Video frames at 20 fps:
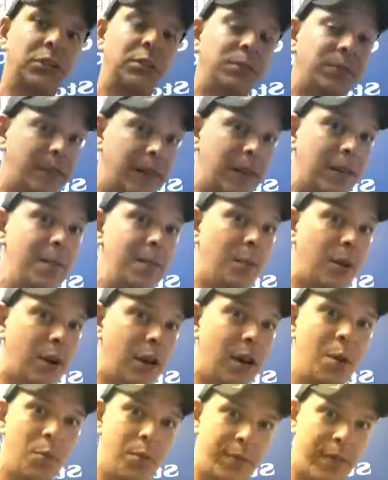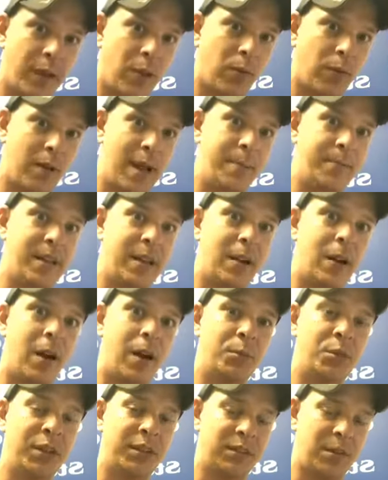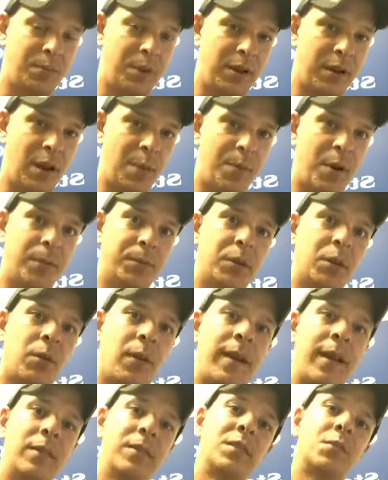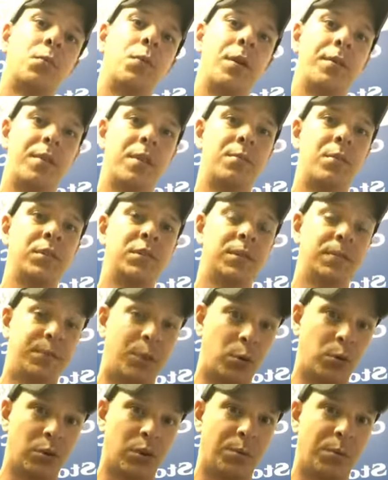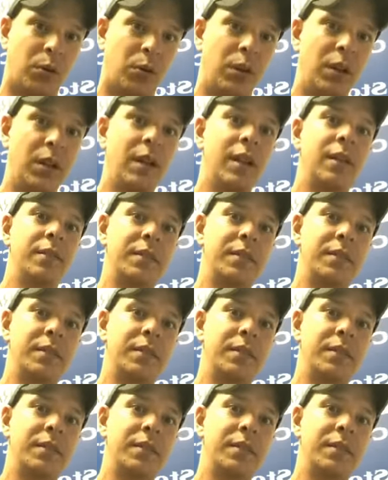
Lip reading: the very bottom when they grab that object to pick it up off the ground, is where they're most vulnerable.